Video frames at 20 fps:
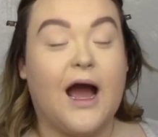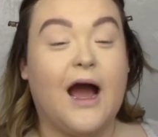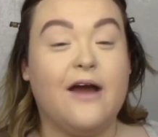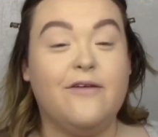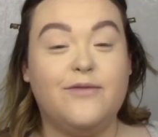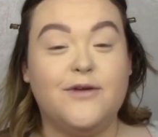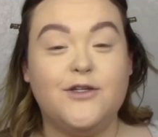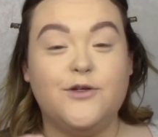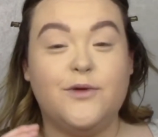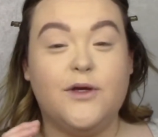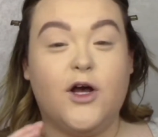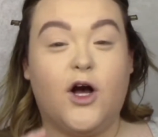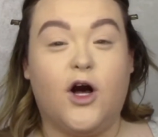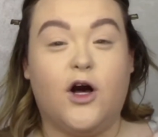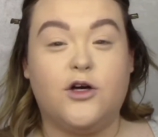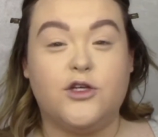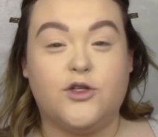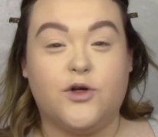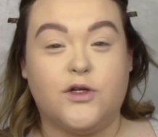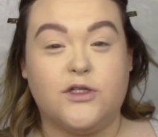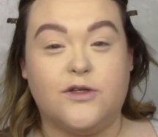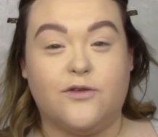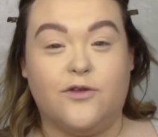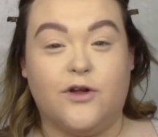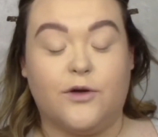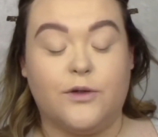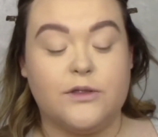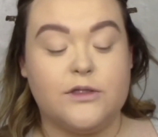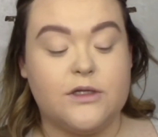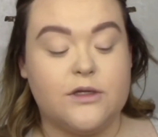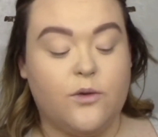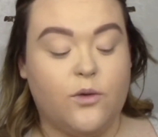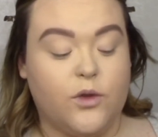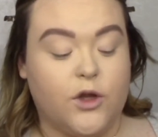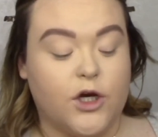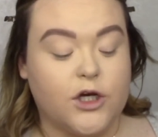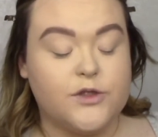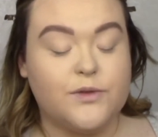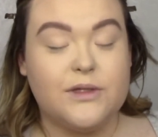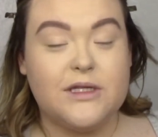I've been doing all sorts of
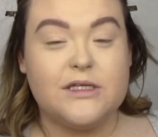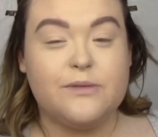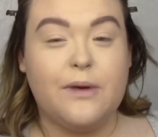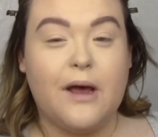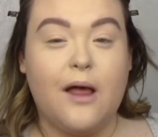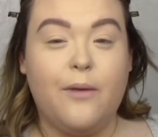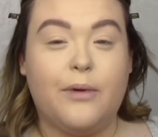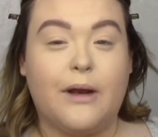looks with this palette,